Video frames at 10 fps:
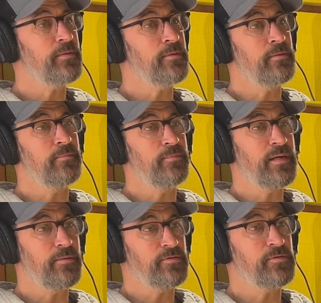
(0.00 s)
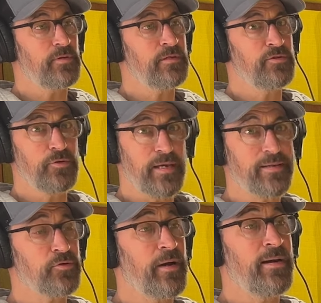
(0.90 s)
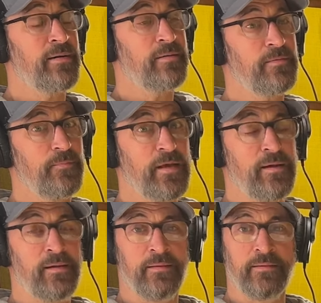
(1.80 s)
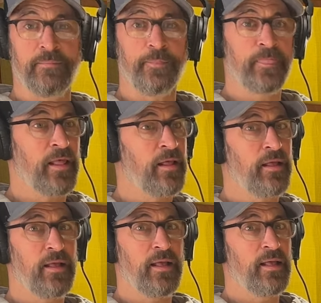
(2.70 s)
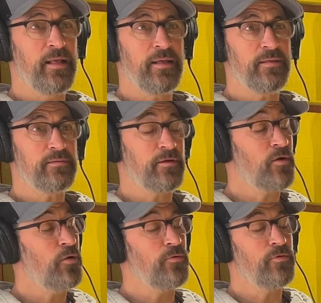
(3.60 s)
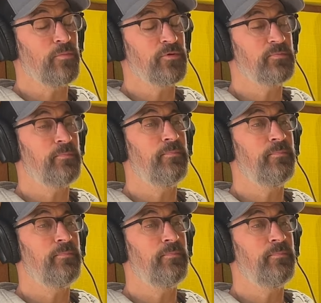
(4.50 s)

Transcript: Um, but it was a two day trial, and the courtroom was